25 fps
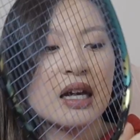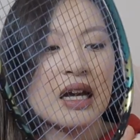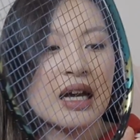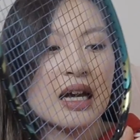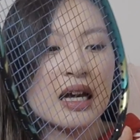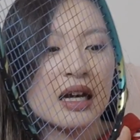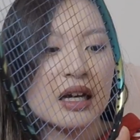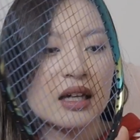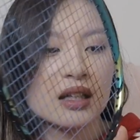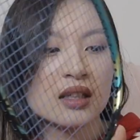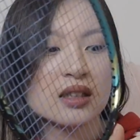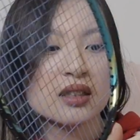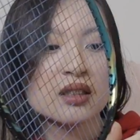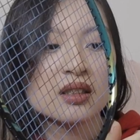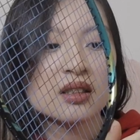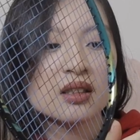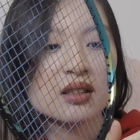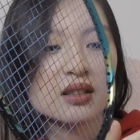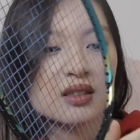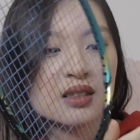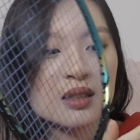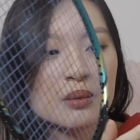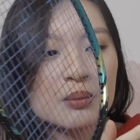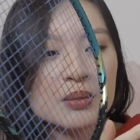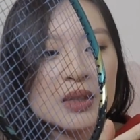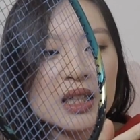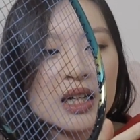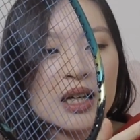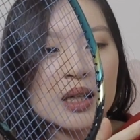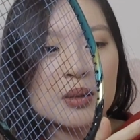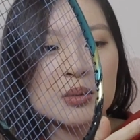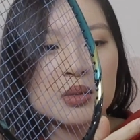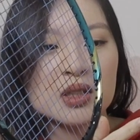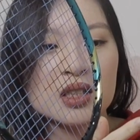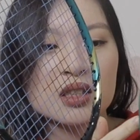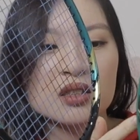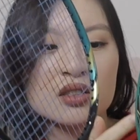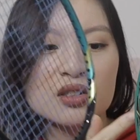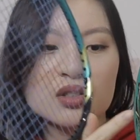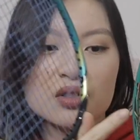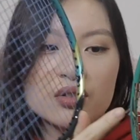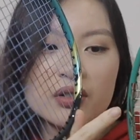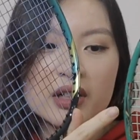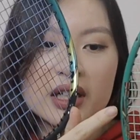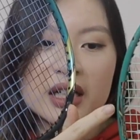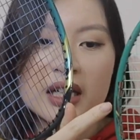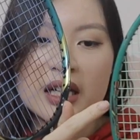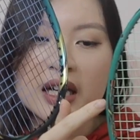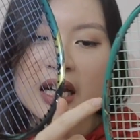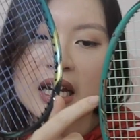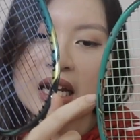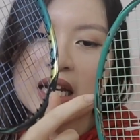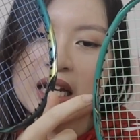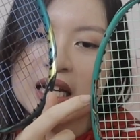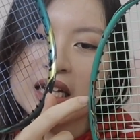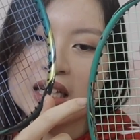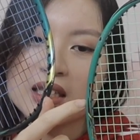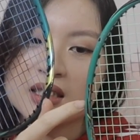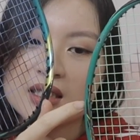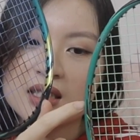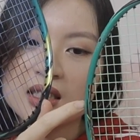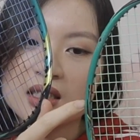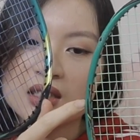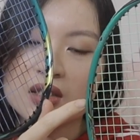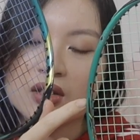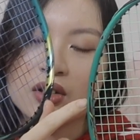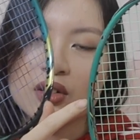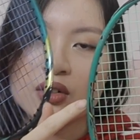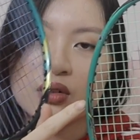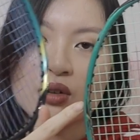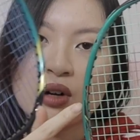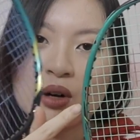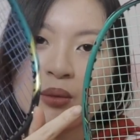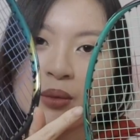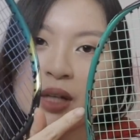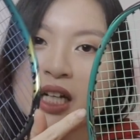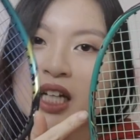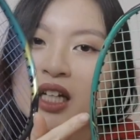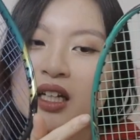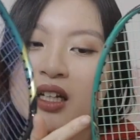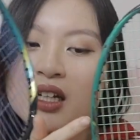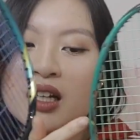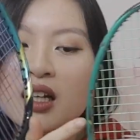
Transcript: and sometimes the string eats into the grommet.